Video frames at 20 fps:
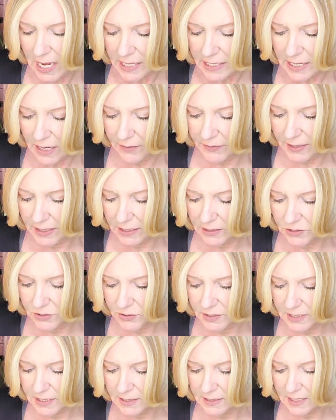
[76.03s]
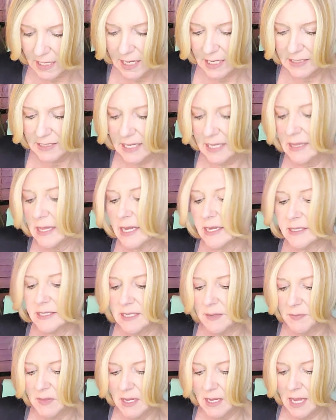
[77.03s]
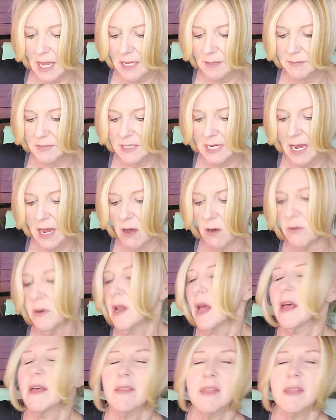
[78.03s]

Now, the interesting thing is that like something came down